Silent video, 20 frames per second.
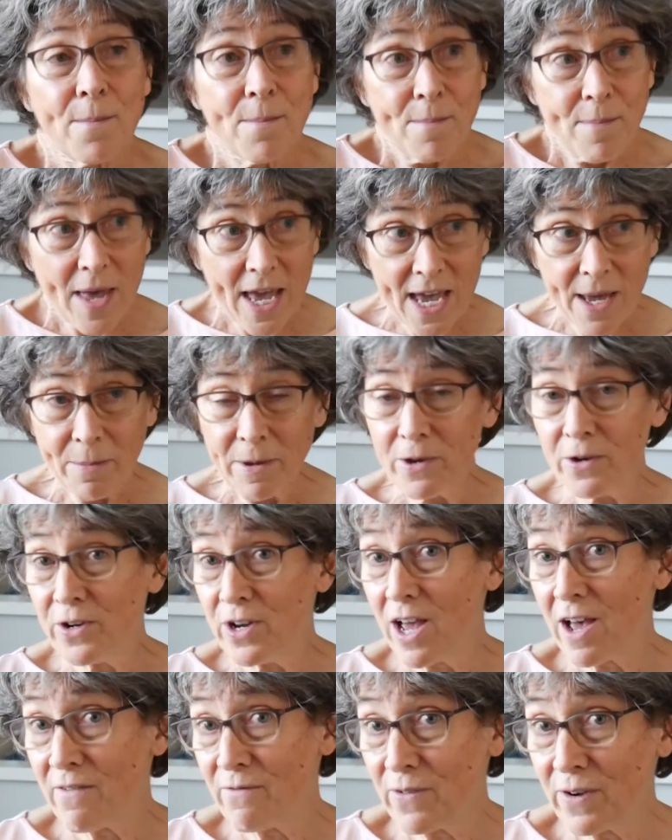Maybe you're
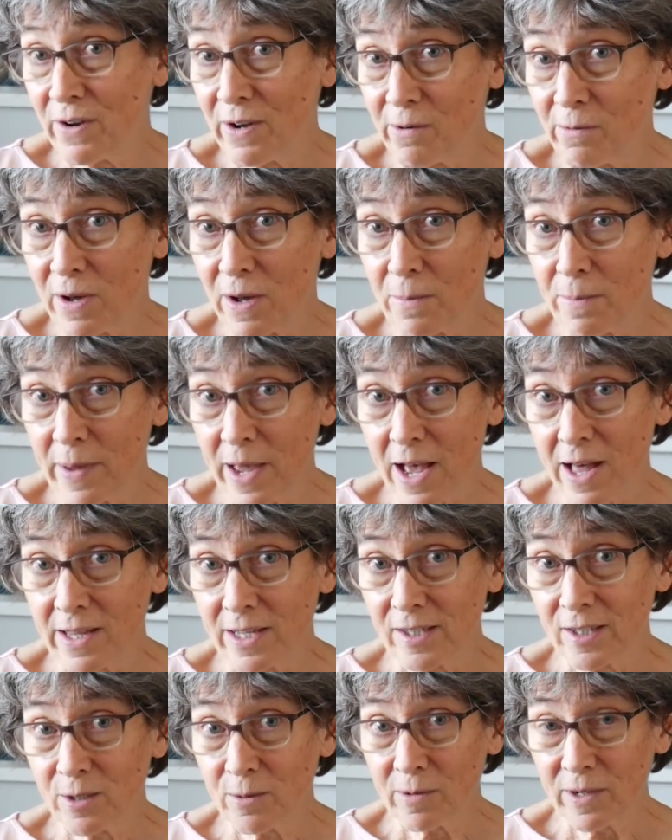not very well
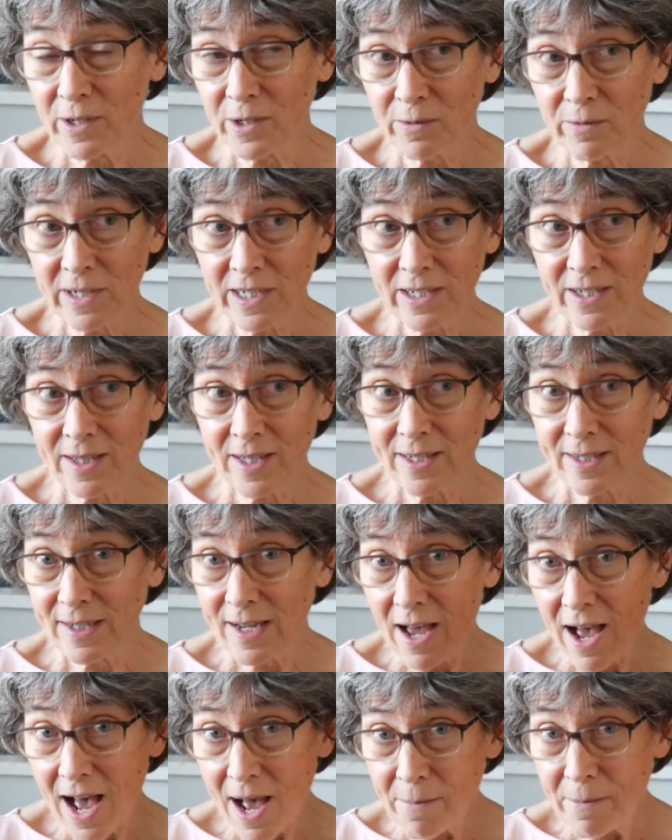balanced when you reach the
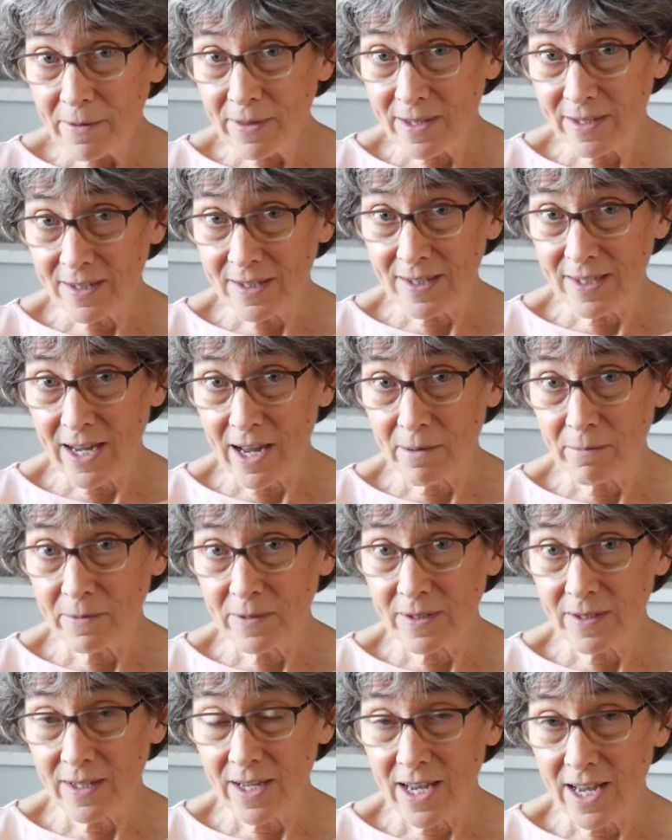top of the
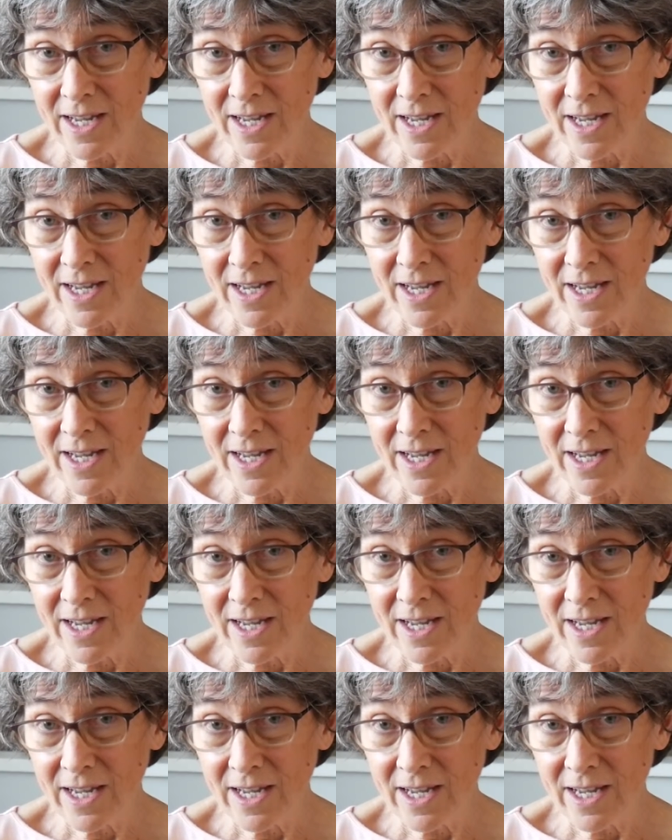steps,